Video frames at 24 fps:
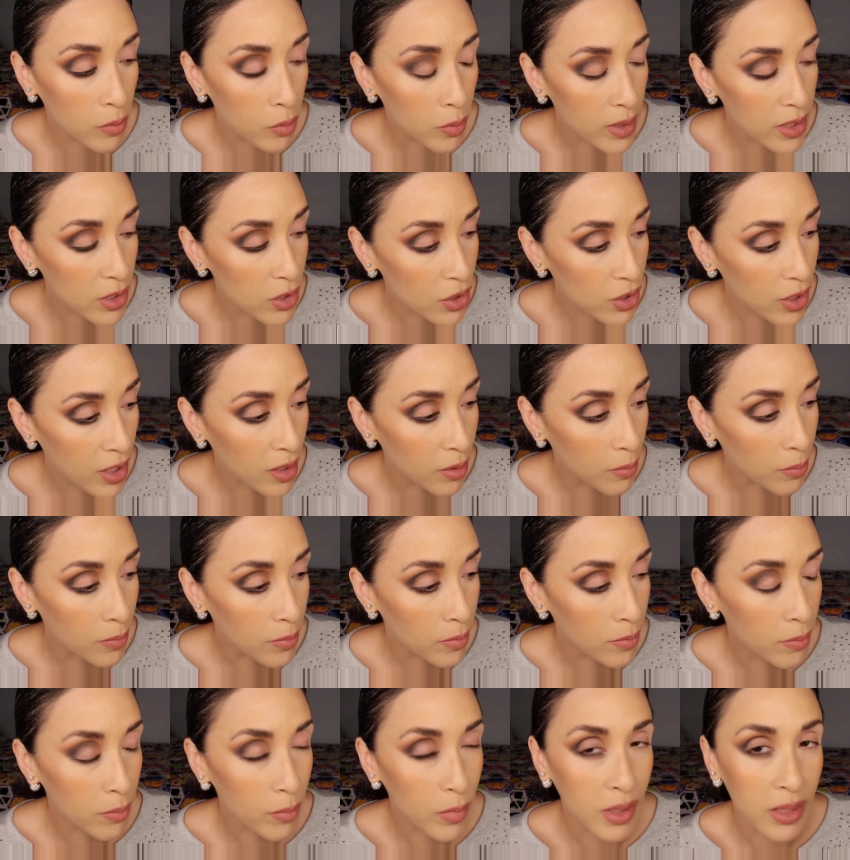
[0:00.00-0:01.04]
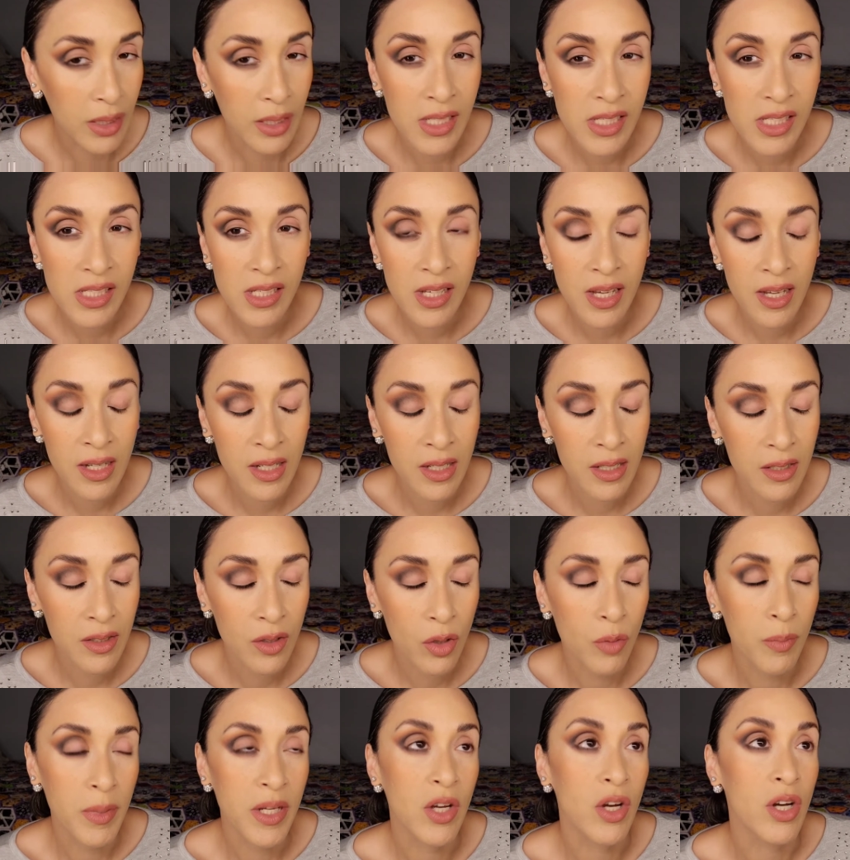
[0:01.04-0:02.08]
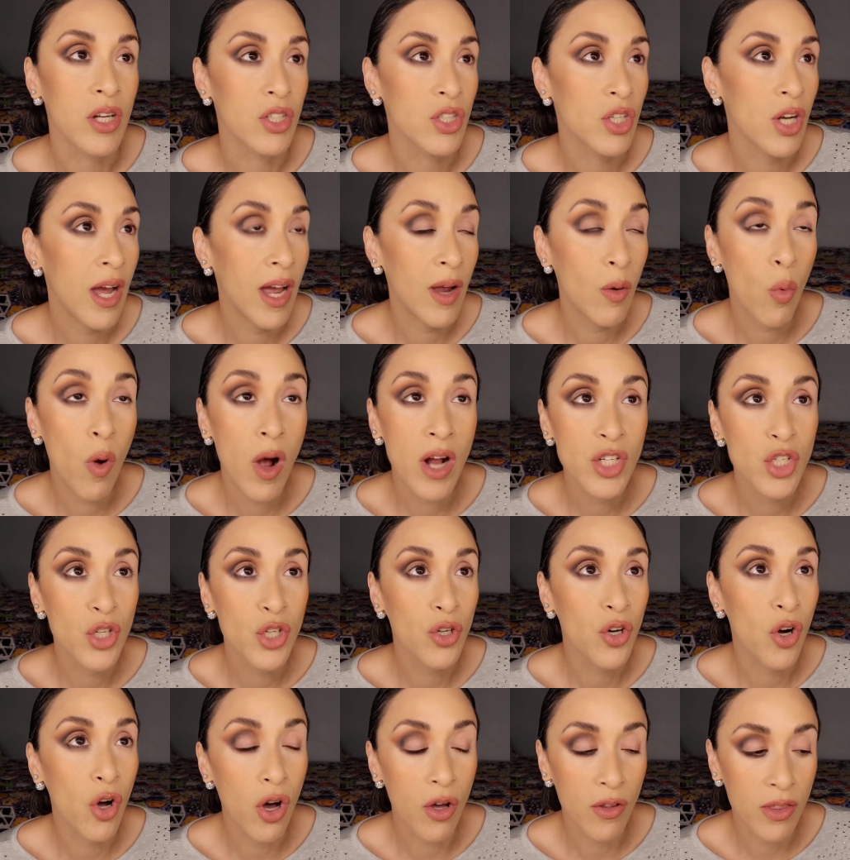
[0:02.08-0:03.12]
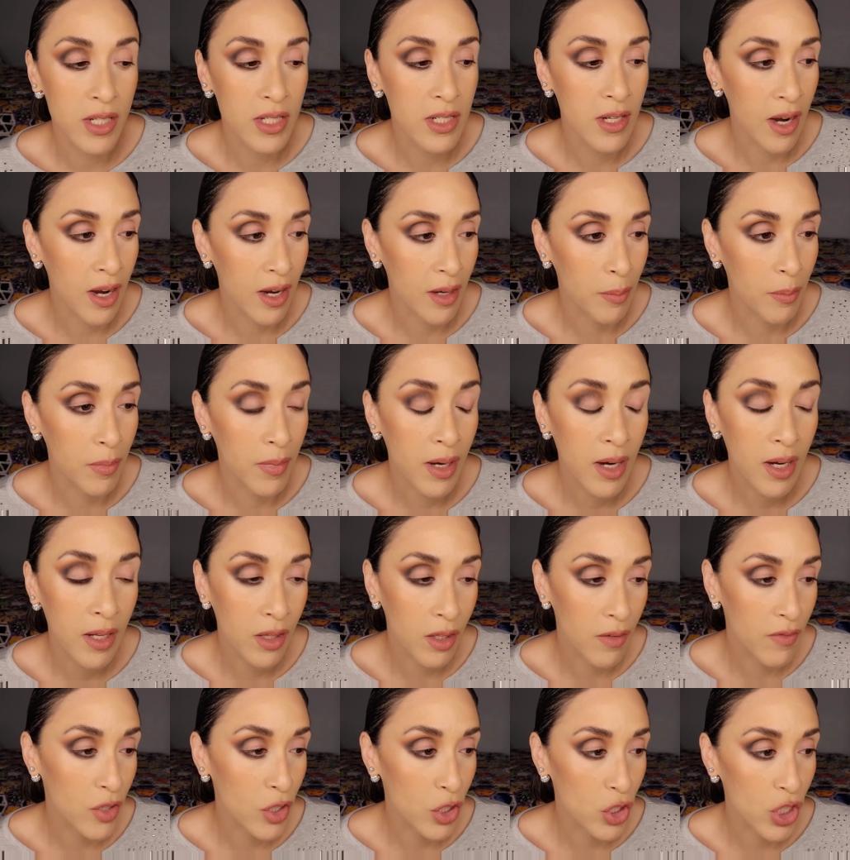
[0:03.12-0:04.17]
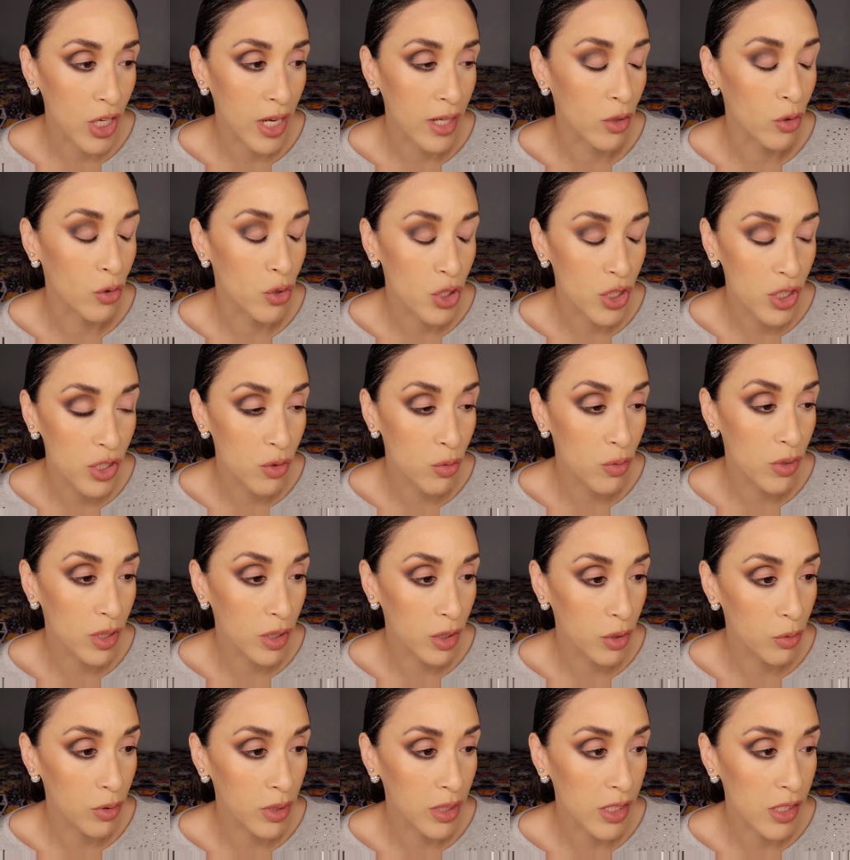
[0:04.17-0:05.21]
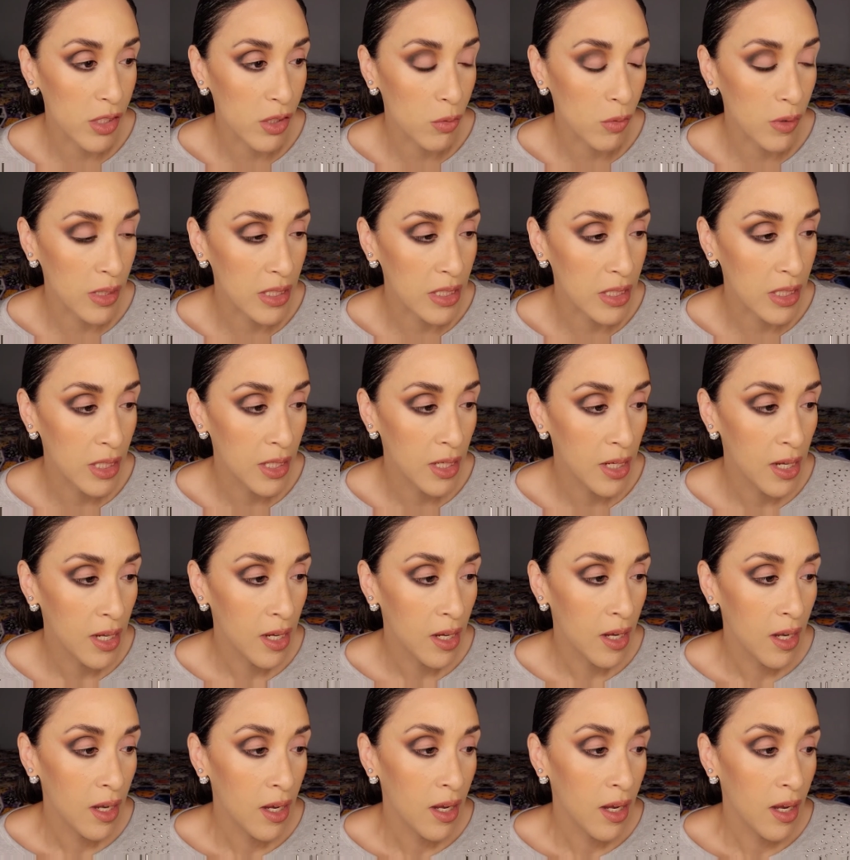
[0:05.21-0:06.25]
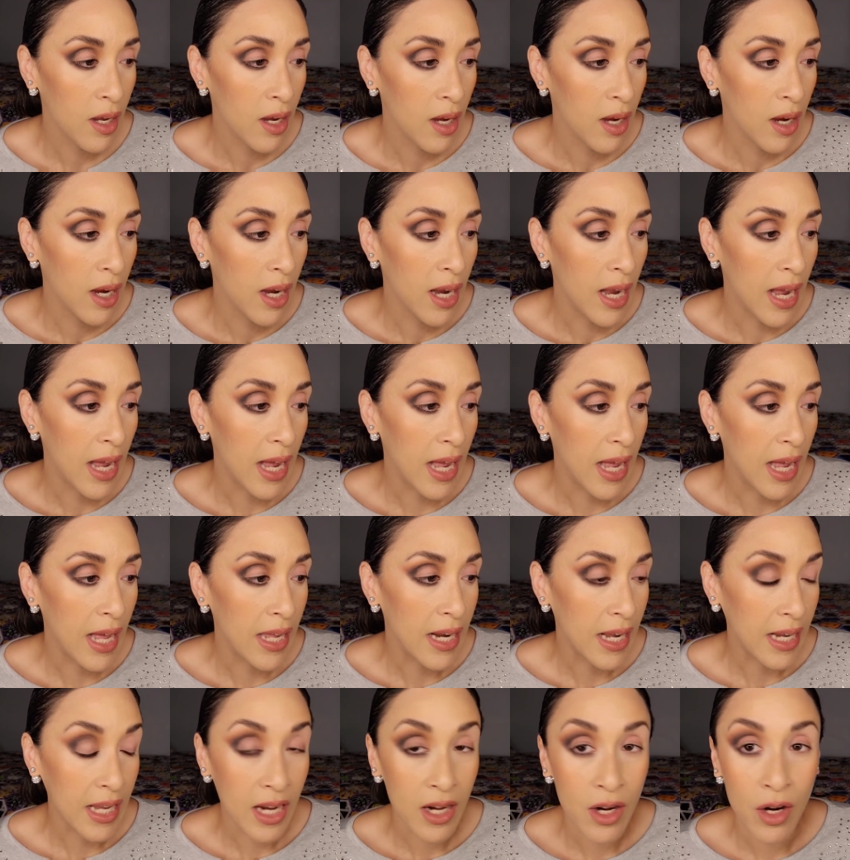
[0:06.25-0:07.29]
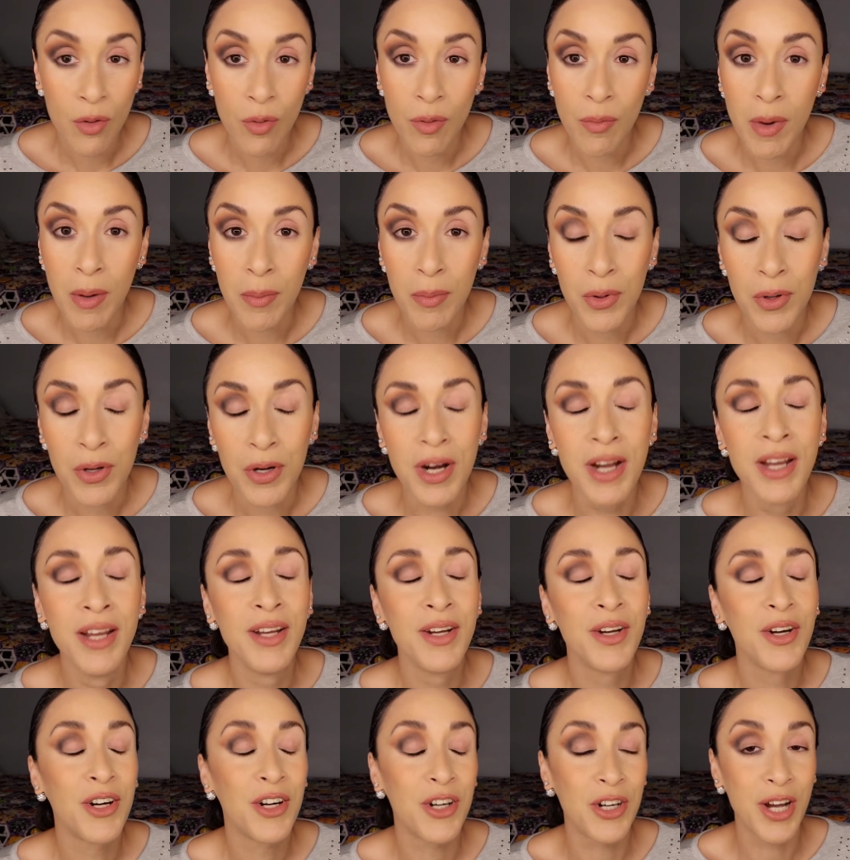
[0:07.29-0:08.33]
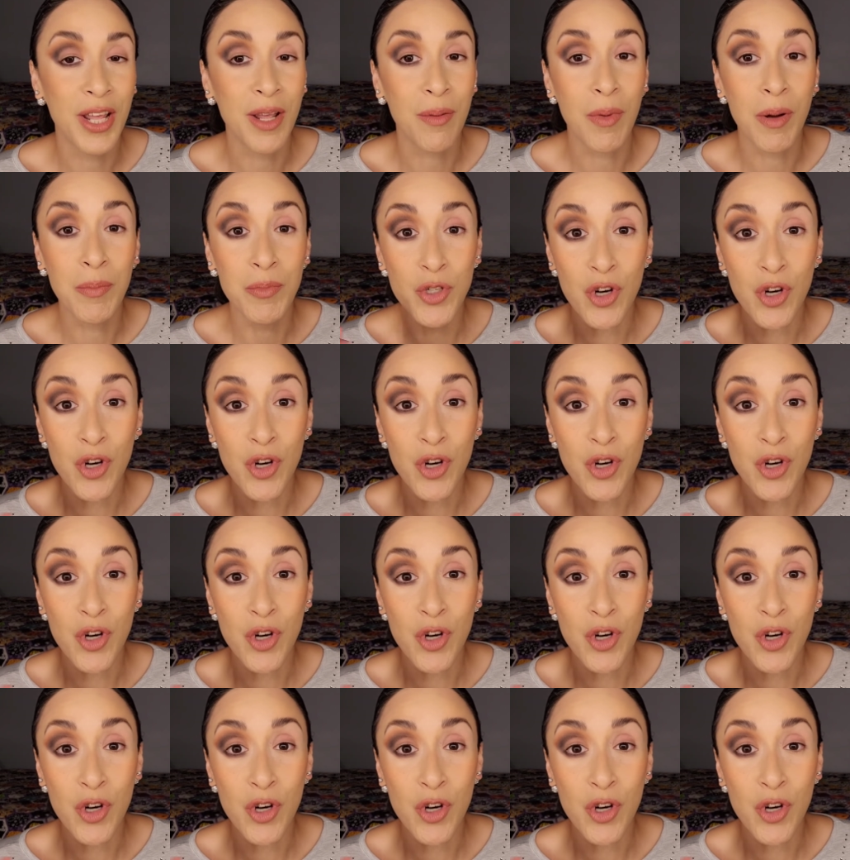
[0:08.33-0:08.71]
What is her name? Melissa? Oh my gosh. I watch her all the time. I love her channel. She's really, really sweet. And I cannot remember her name.